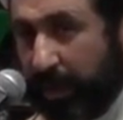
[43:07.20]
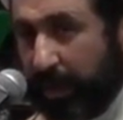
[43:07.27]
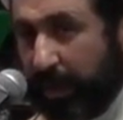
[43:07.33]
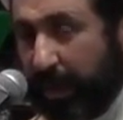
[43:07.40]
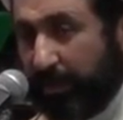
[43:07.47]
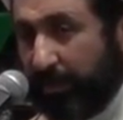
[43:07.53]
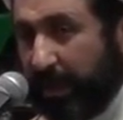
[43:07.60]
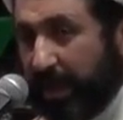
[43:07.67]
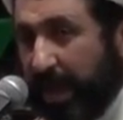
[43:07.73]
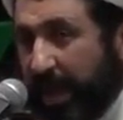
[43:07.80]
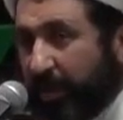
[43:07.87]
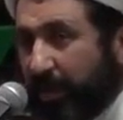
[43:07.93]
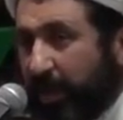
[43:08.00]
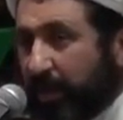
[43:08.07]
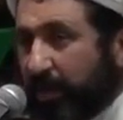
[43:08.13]
Even
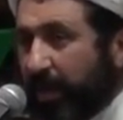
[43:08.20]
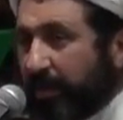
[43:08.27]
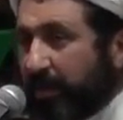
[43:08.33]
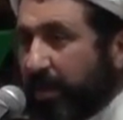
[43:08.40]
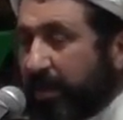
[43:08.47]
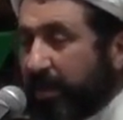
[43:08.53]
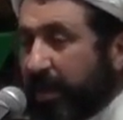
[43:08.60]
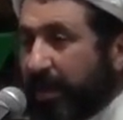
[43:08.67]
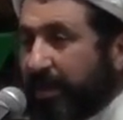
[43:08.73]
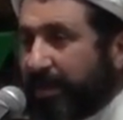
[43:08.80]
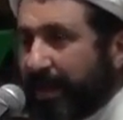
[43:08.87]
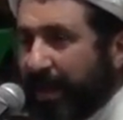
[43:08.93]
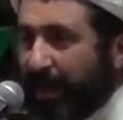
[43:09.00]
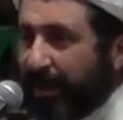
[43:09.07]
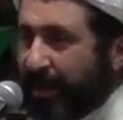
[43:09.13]
Allah doesn't say,
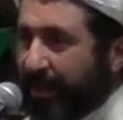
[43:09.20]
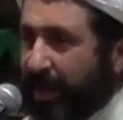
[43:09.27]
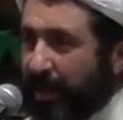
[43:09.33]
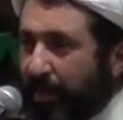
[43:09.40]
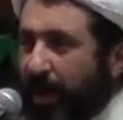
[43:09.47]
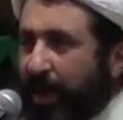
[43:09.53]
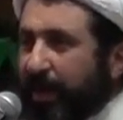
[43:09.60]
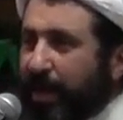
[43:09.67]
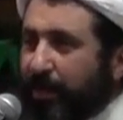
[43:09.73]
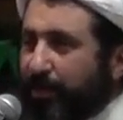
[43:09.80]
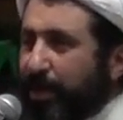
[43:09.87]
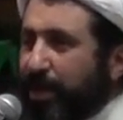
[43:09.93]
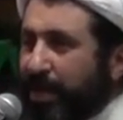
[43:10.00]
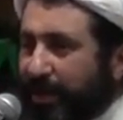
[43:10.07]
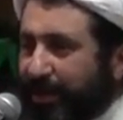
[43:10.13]
tell them I
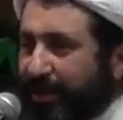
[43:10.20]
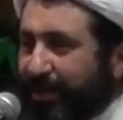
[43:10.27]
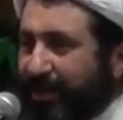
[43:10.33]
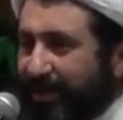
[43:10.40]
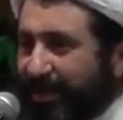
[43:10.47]
am near.